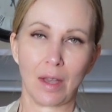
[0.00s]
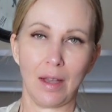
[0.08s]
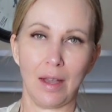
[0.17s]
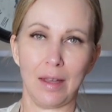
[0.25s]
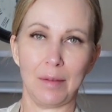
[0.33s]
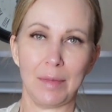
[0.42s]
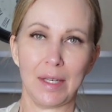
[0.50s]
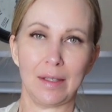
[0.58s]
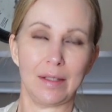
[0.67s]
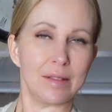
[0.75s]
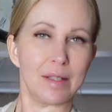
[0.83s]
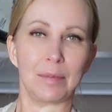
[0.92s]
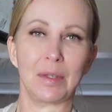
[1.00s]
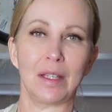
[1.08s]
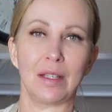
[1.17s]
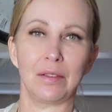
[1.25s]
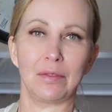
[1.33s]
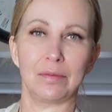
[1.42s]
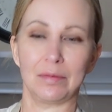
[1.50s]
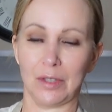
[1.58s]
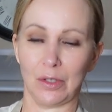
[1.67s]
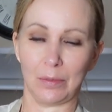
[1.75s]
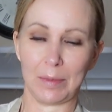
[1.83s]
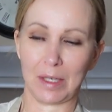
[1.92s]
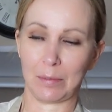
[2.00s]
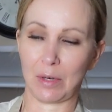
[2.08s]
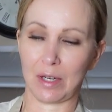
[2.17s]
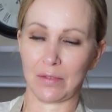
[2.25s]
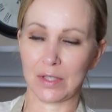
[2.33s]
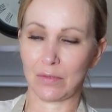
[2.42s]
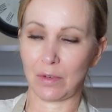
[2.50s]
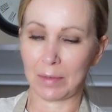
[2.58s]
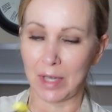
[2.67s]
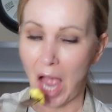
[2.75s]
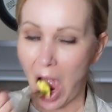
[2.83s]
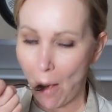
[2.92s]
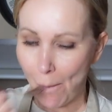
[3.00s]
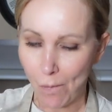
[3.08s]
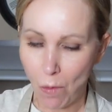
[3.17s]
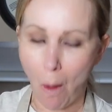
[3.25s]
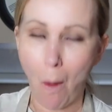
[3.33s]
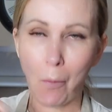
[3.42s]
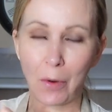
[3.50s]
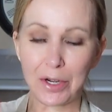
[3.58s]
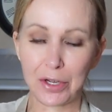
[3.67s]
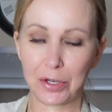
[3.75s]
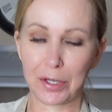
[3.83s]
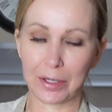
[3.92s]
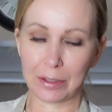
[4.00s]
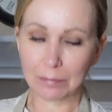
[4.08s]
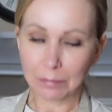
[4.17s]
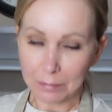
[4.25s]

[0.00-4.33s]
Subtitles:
and make something, make a breakfast from it. What do you think?